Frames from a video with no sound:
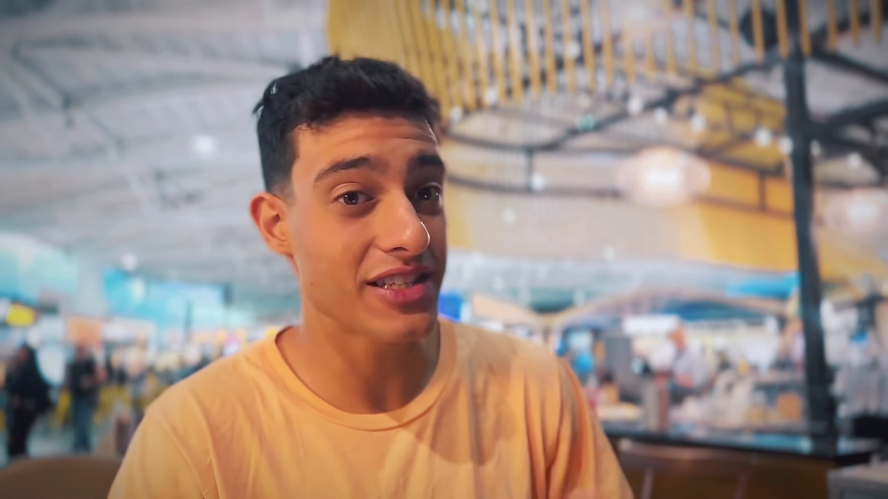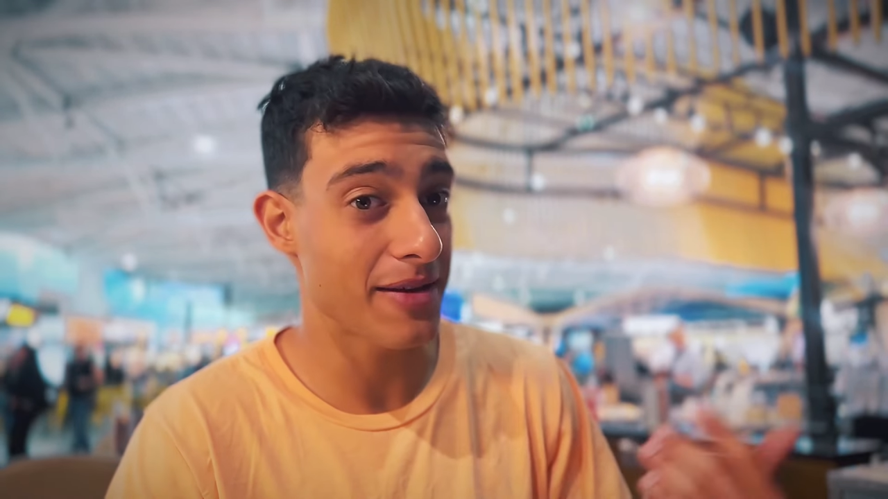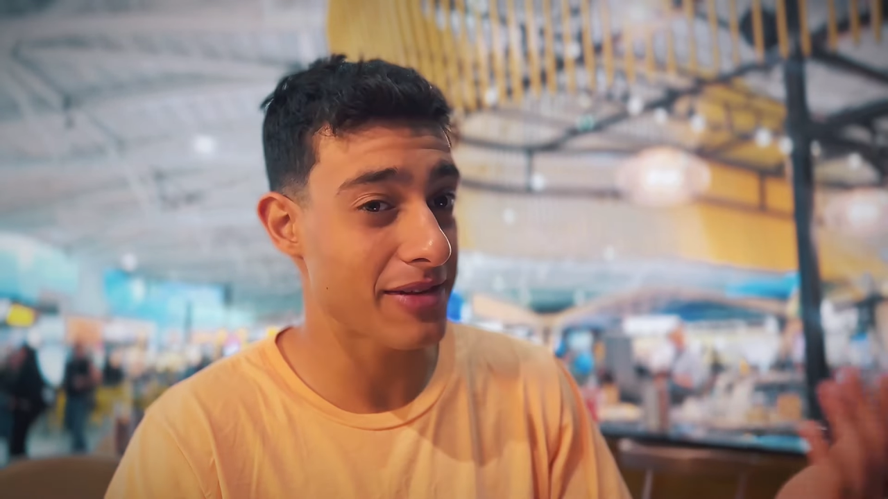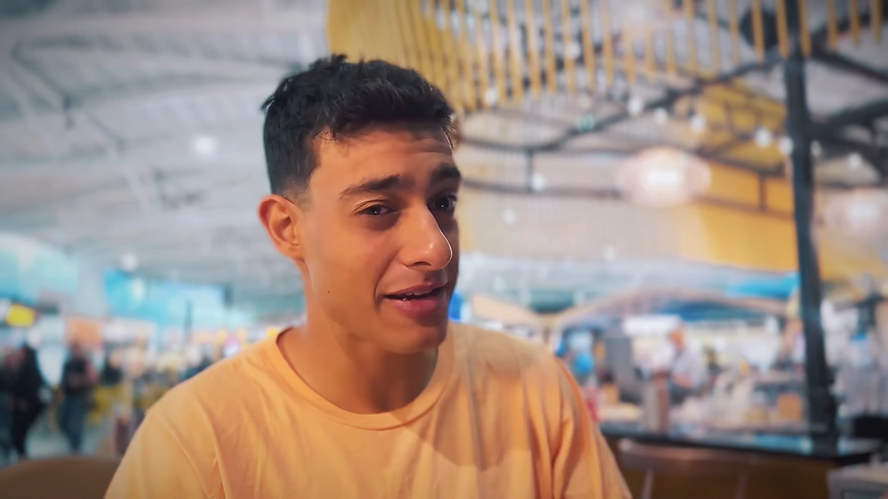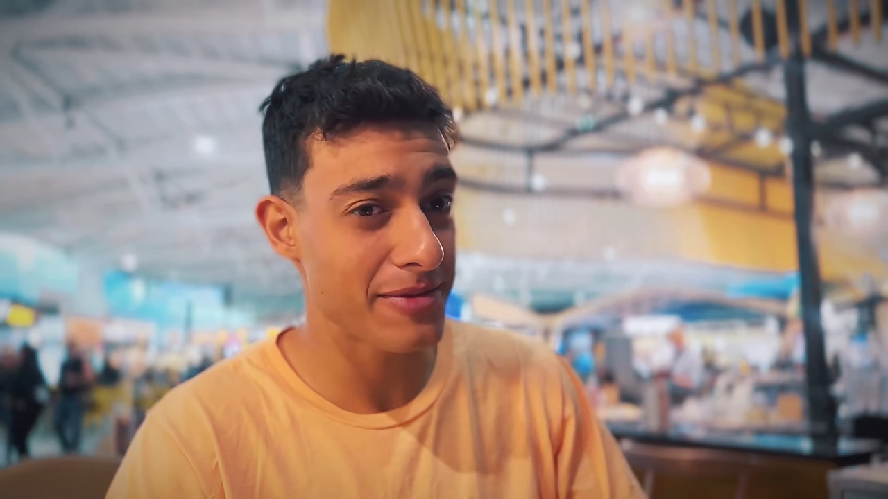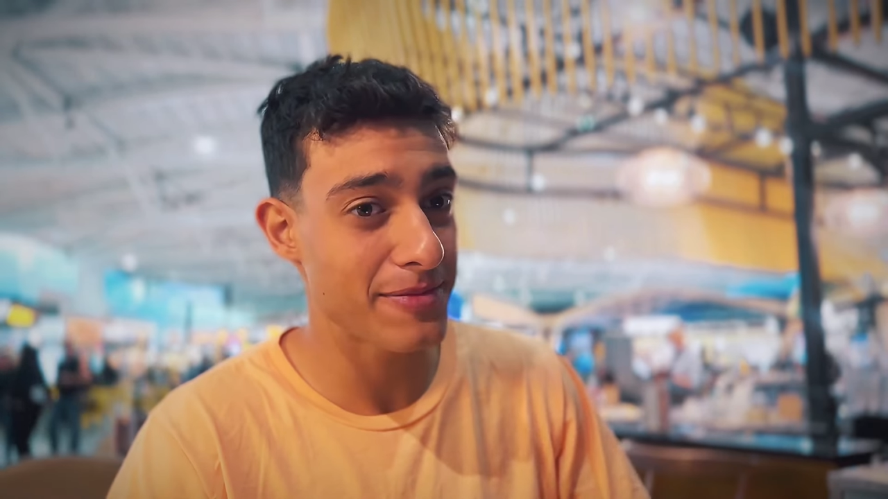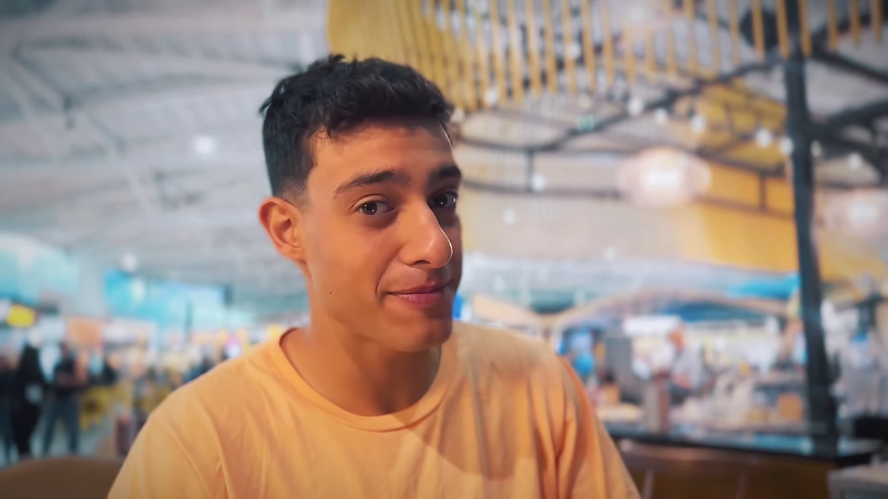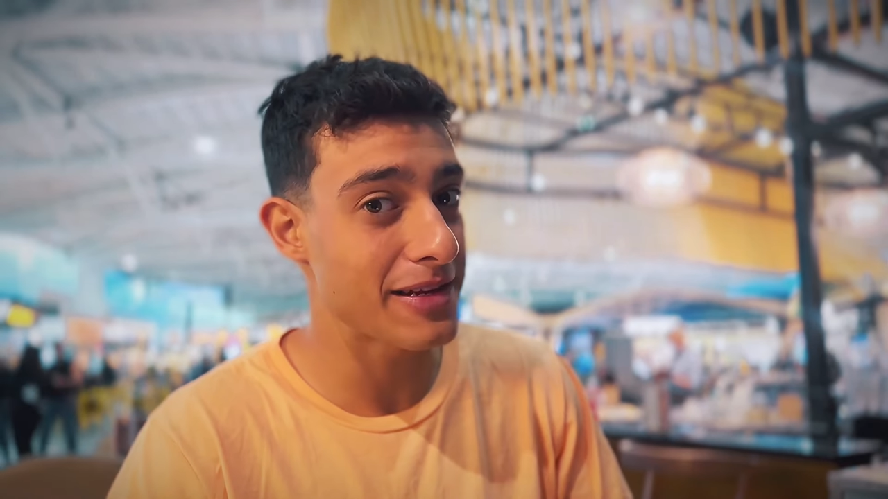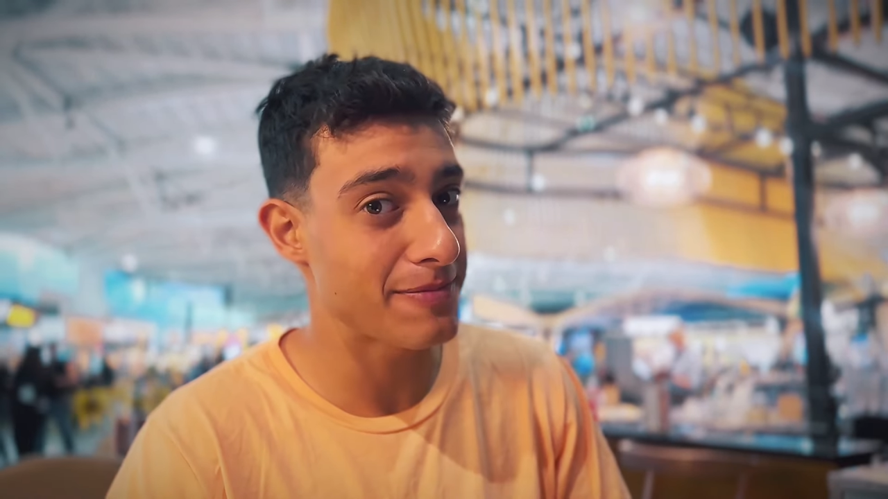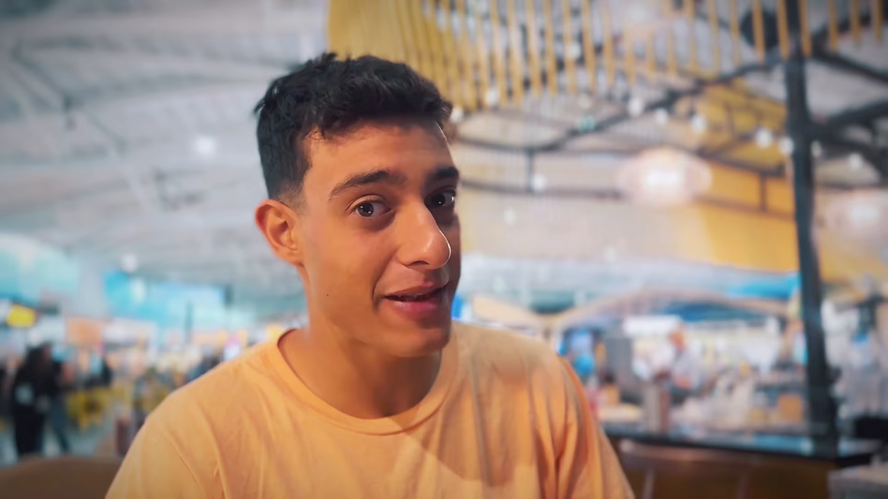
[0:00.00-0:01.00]
sometimes
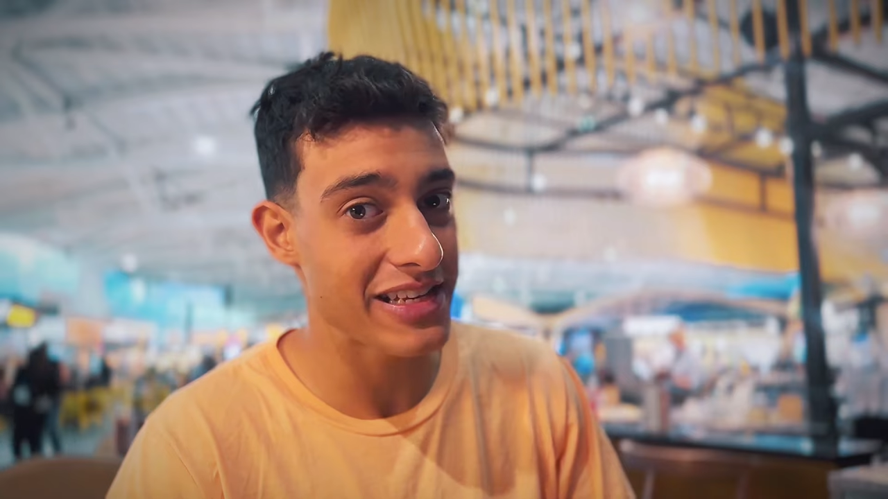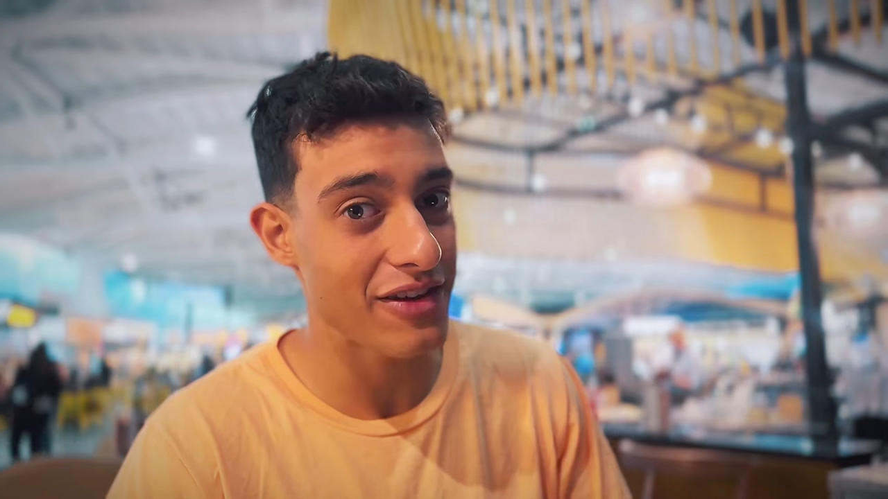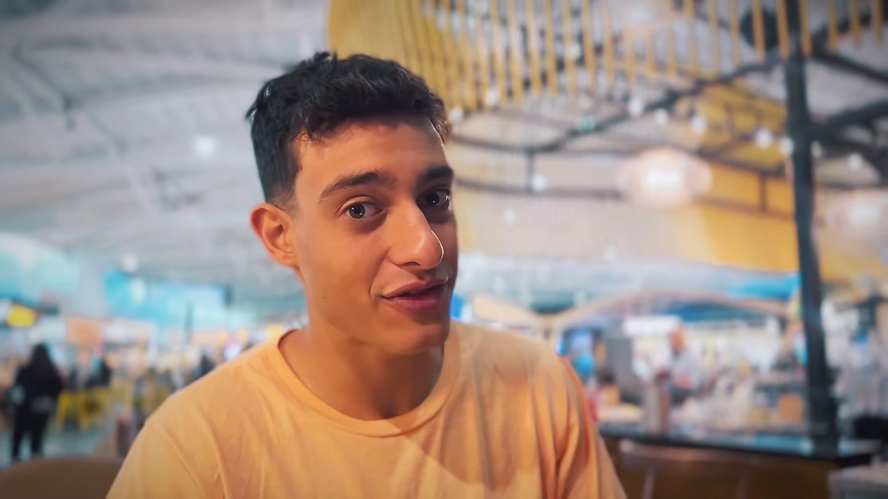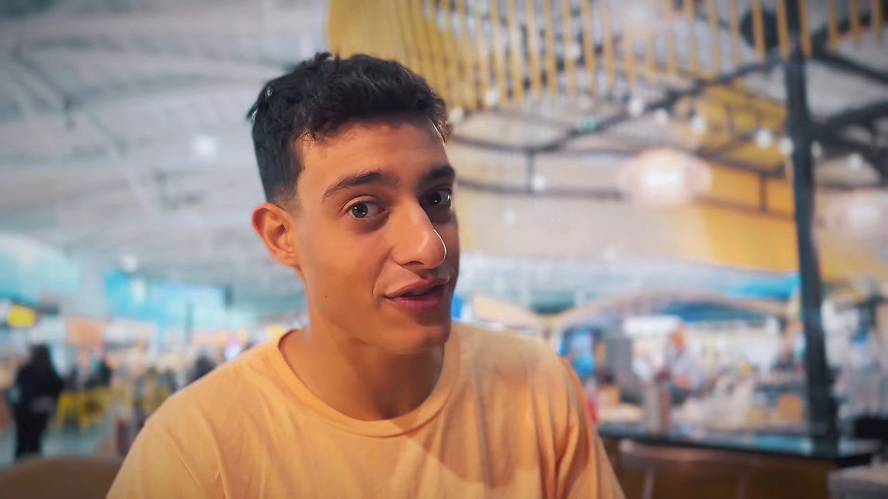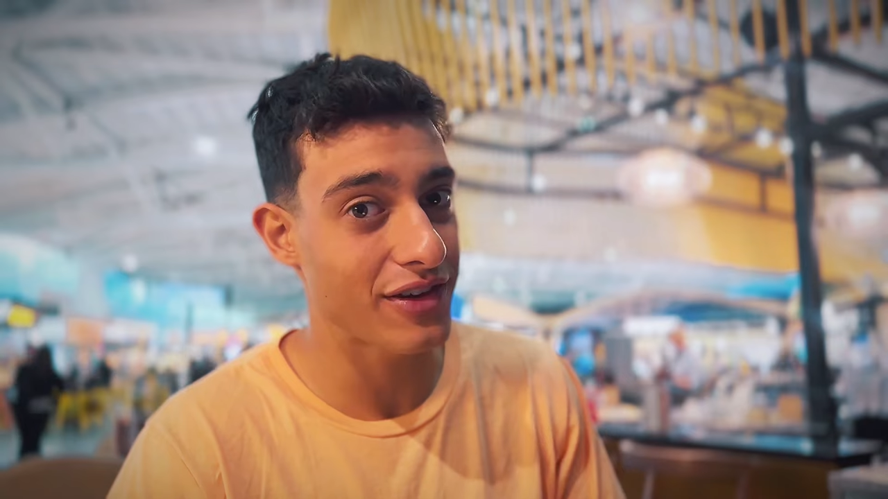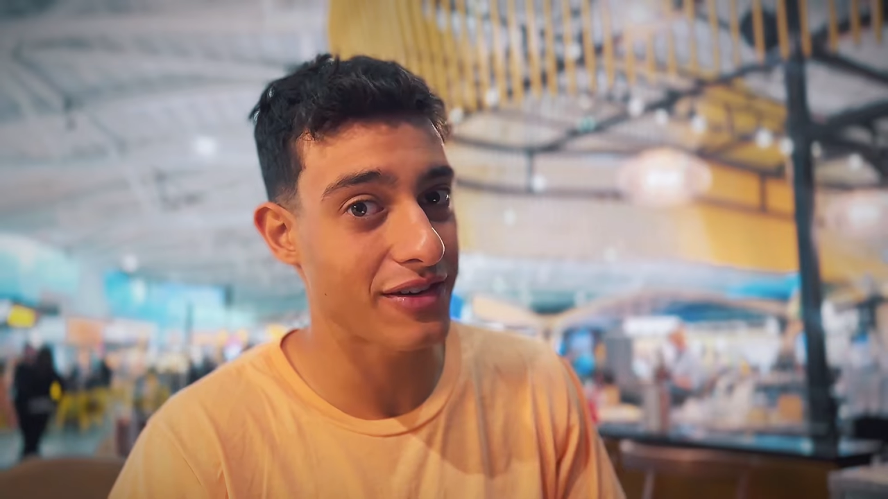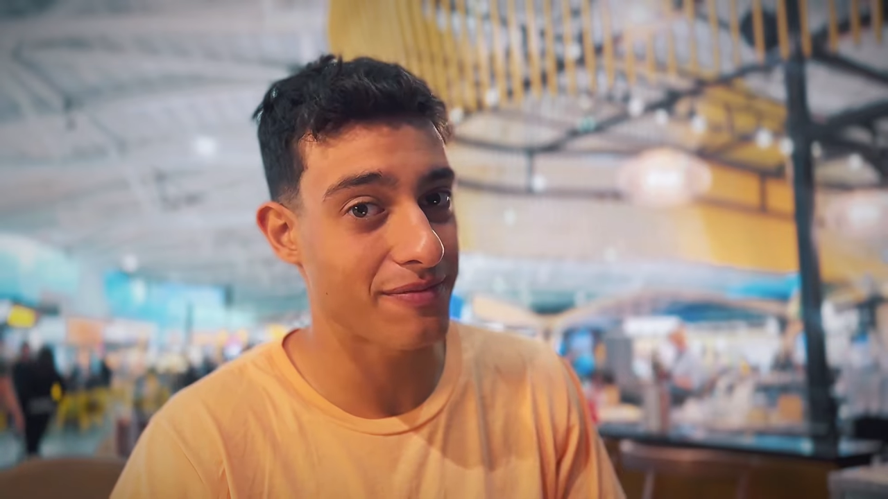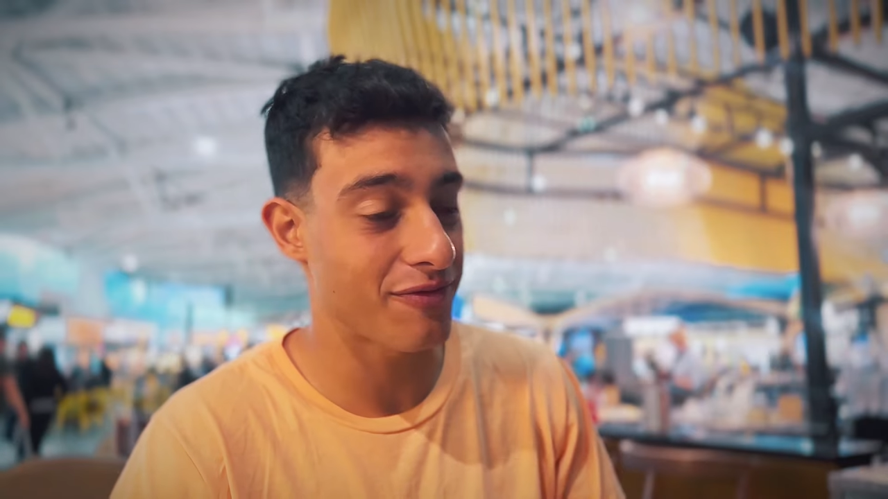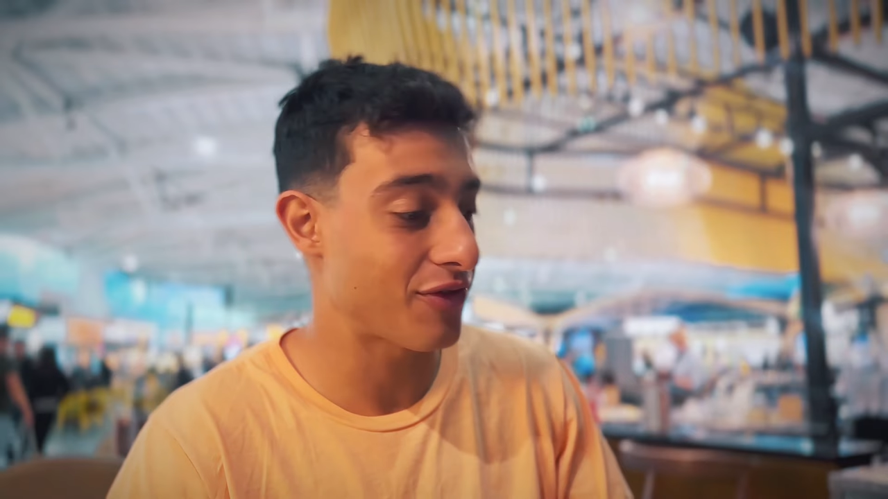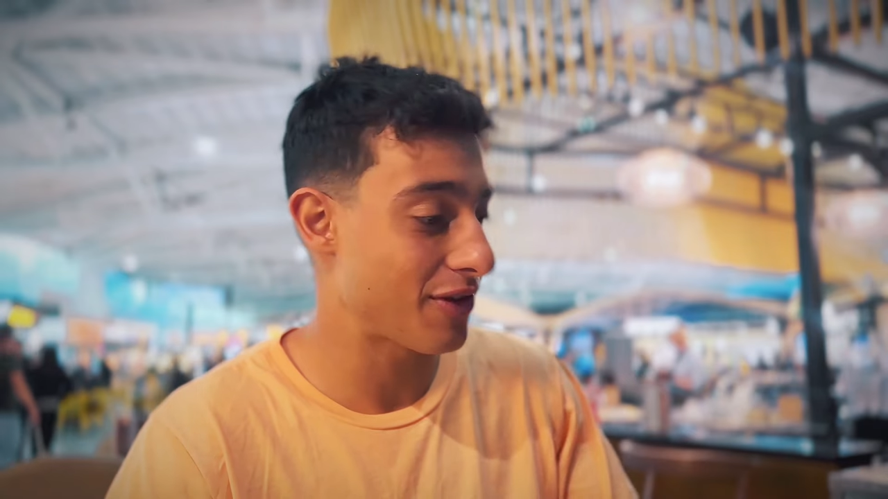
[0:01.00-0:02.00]
it plays out for
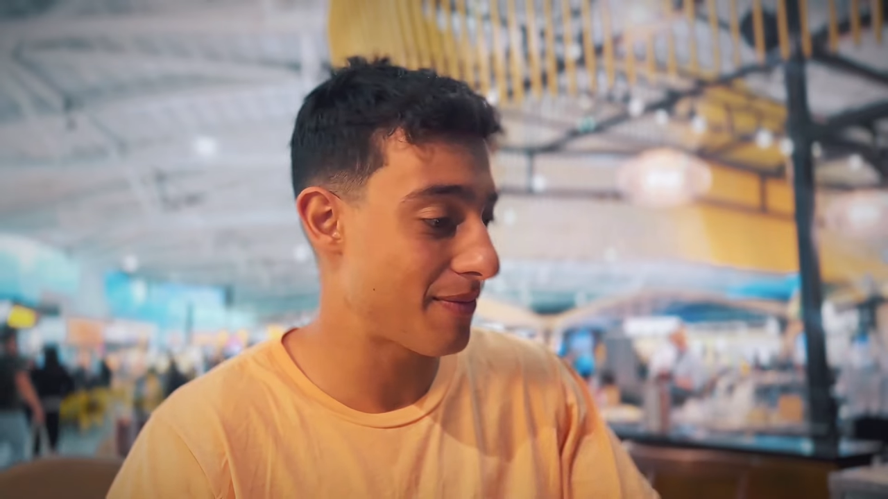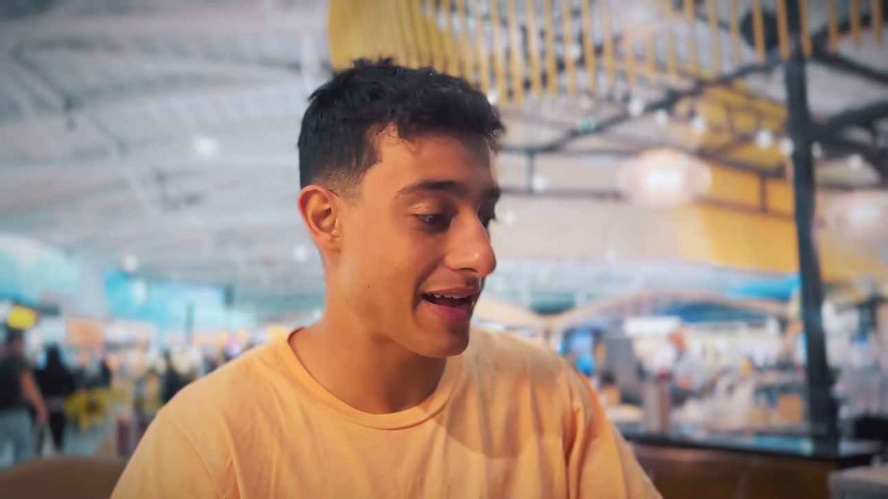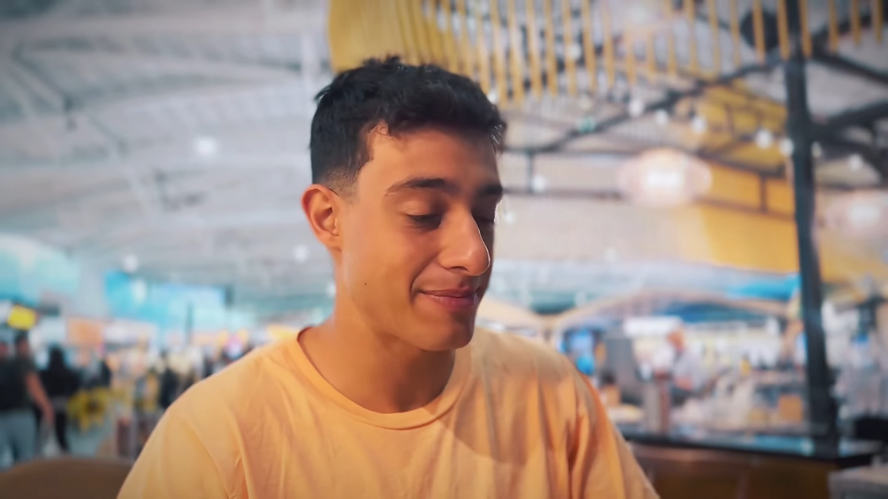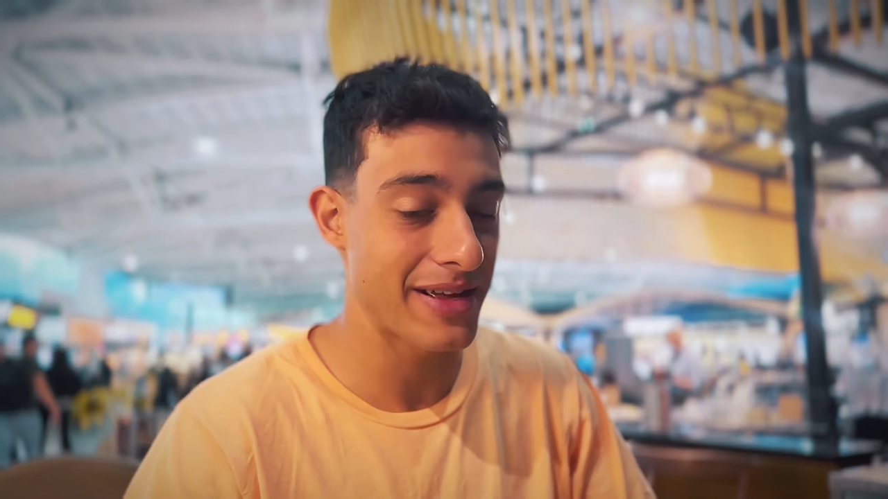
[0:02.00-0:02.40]
the bad.